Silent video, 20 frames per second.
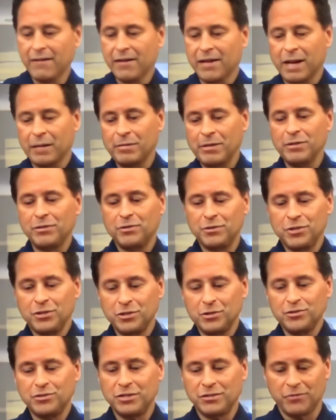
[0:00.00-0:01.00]
I've been doing
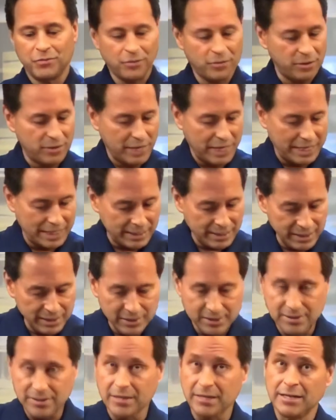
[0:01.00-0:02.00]
juicing for at
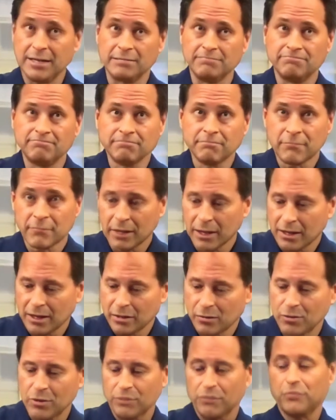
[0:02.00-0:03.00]
least,
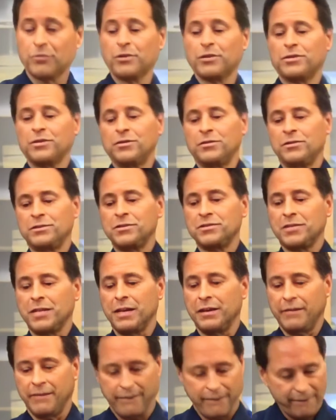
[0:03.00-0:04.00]
42 years
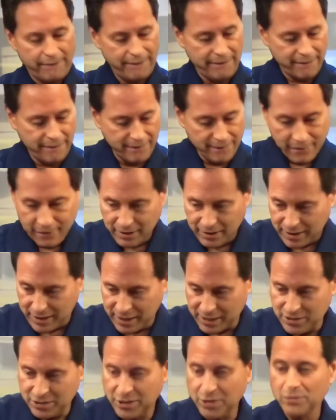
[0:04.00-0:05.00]
now.
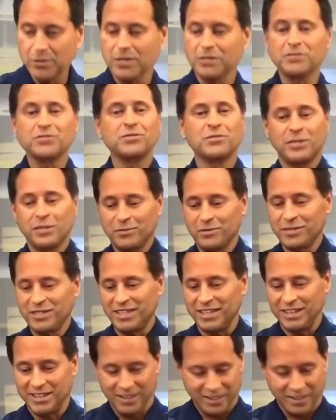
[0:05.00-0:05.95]
I started when I was 21.